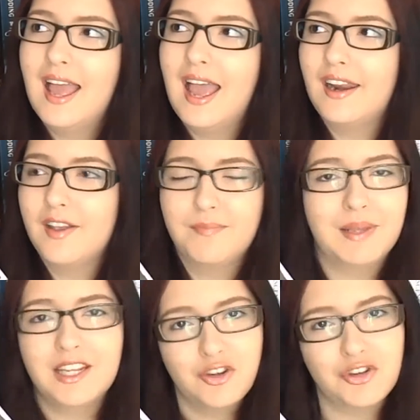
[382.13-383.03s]
and I've
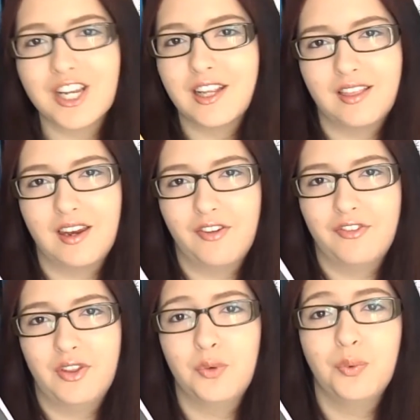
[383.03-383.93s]
been intrigued
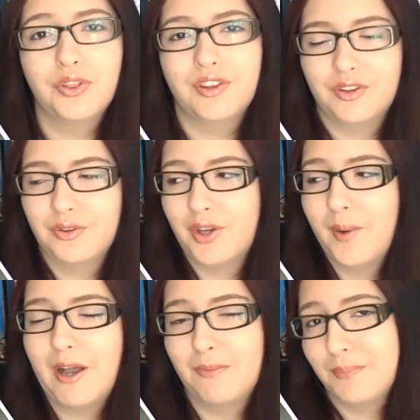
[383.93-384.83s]
enough to want to
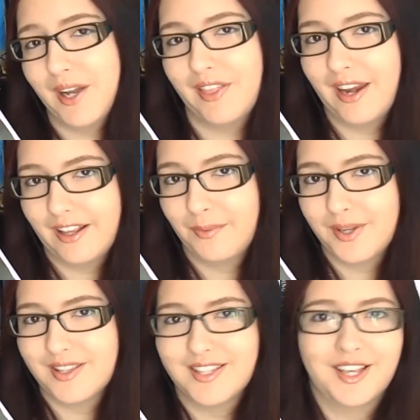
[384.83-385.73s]
go out and buy the next
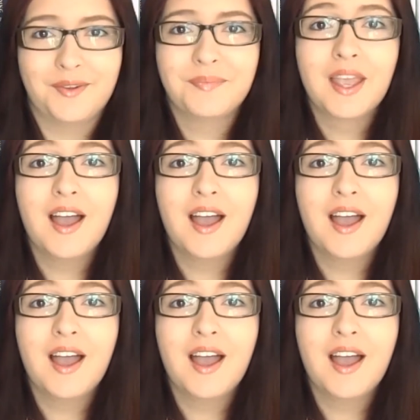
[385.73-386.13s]
one, so